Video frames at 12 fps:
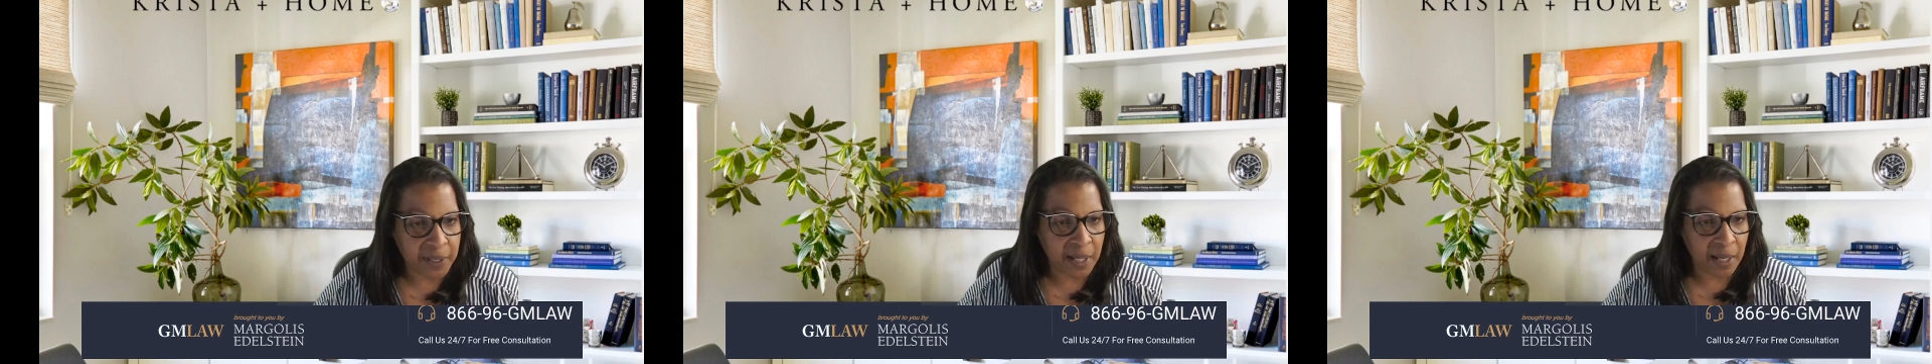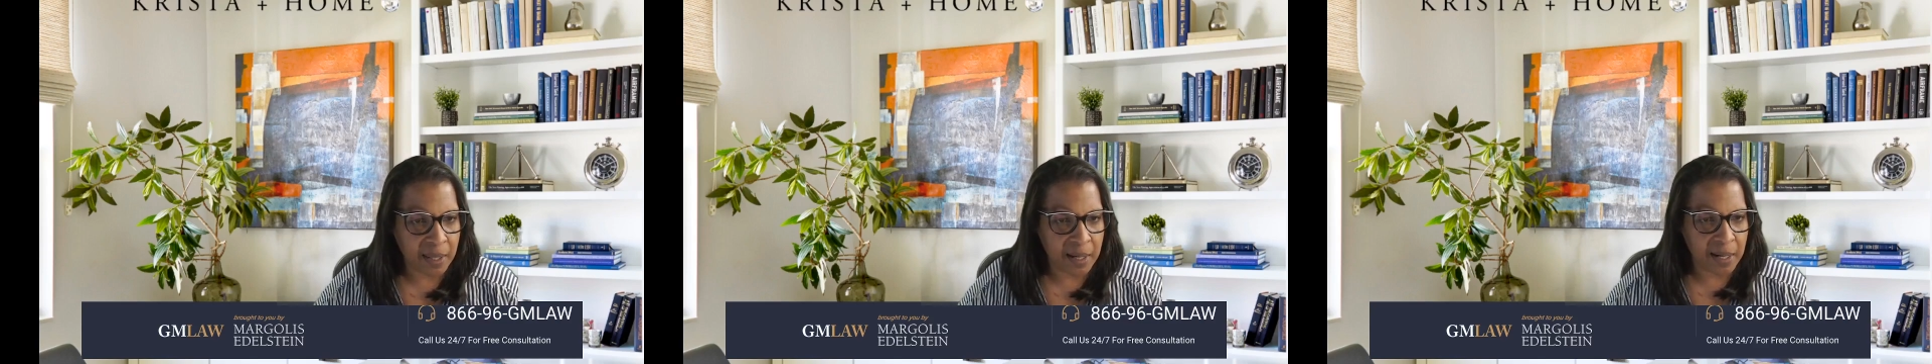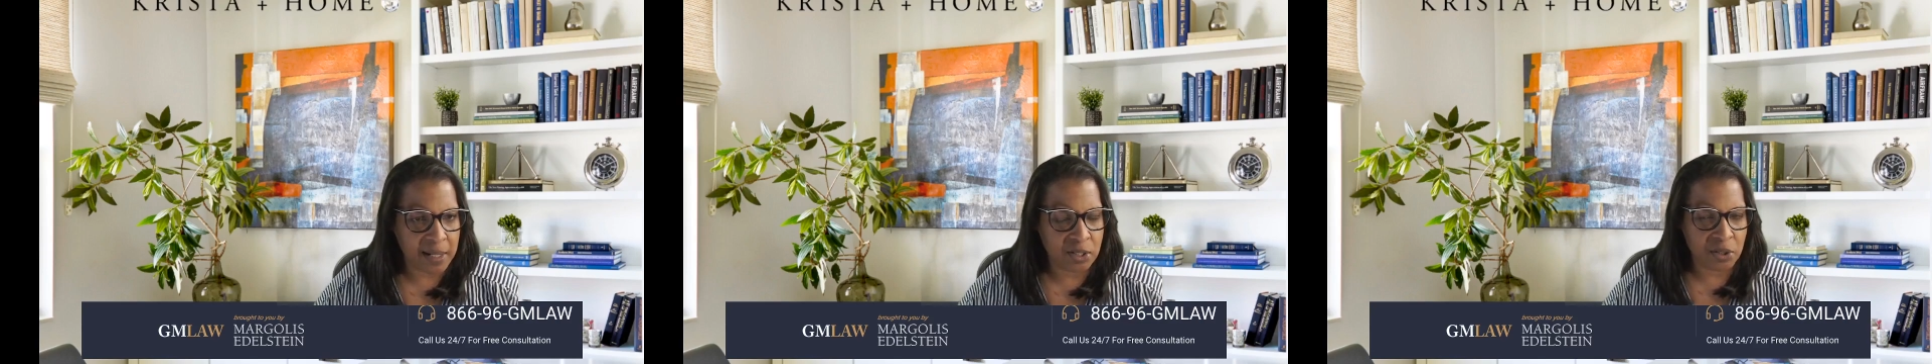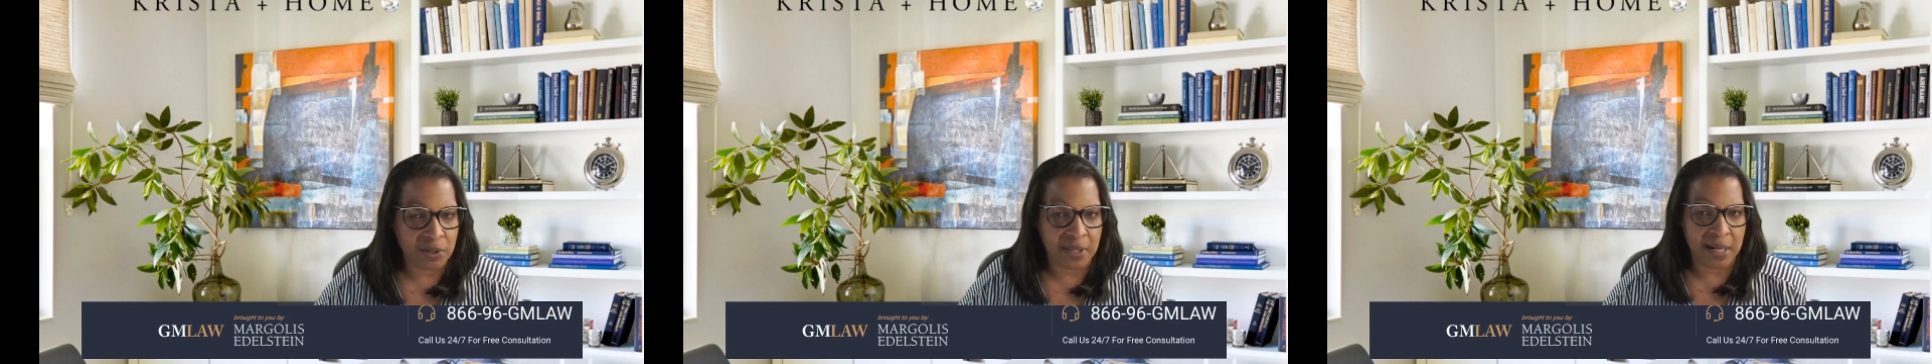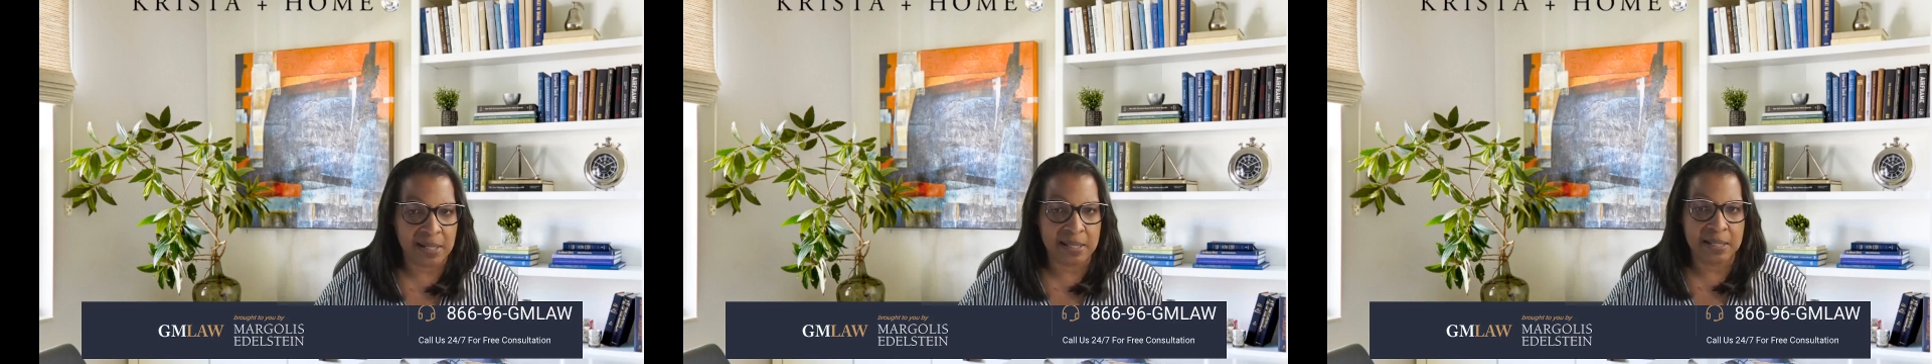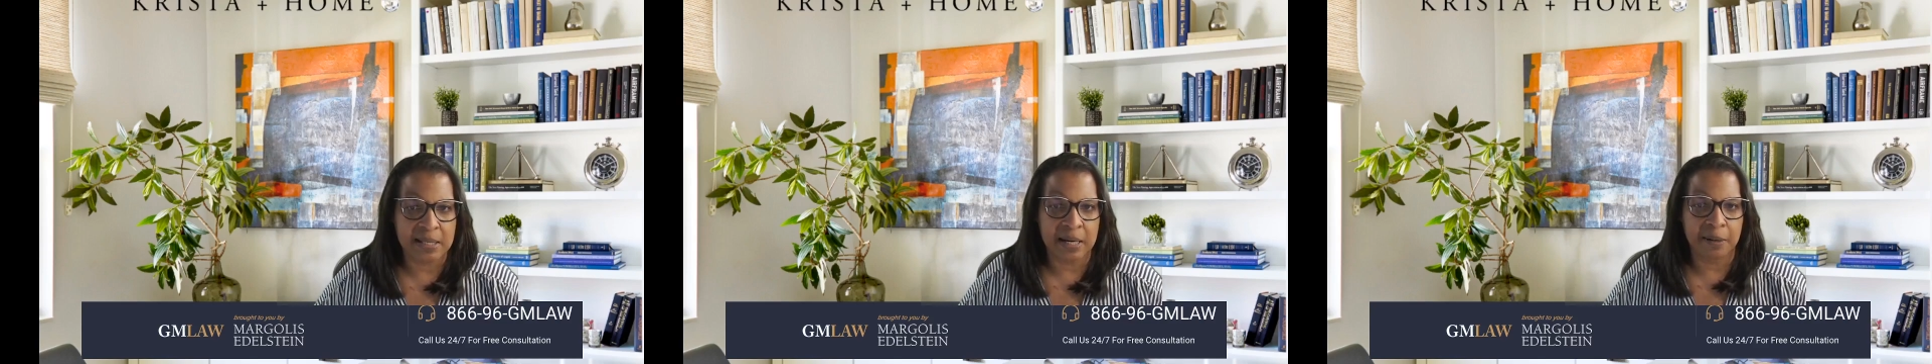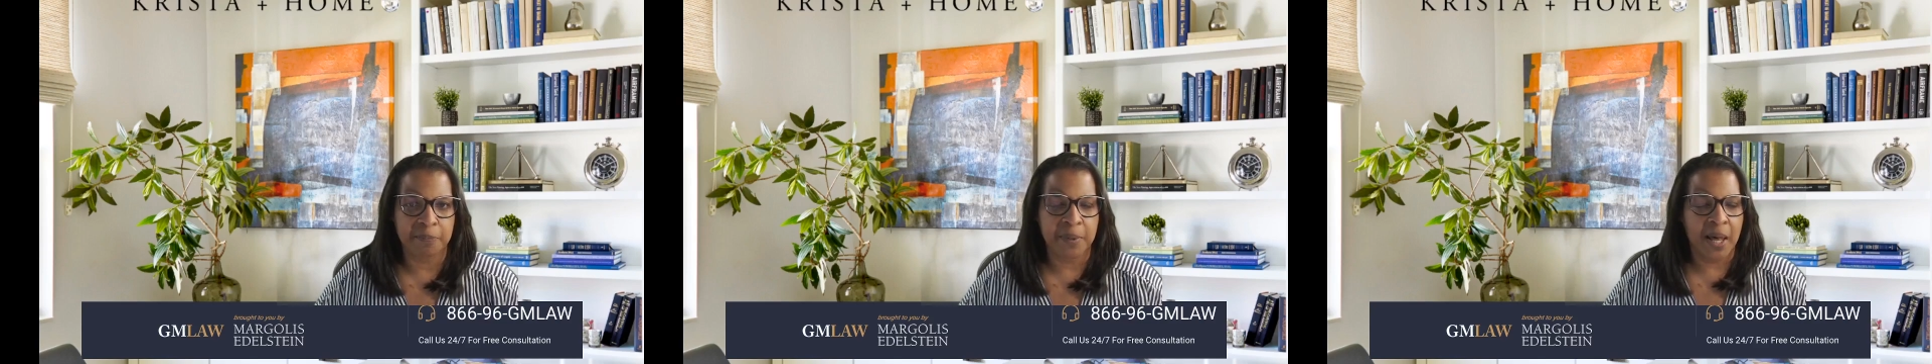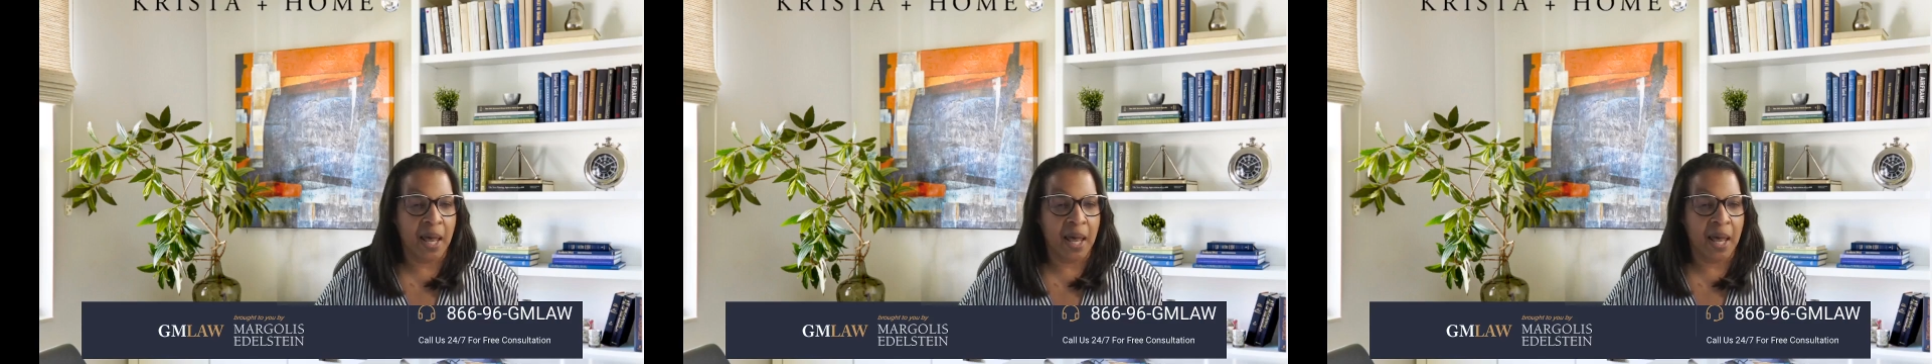now that I took that step.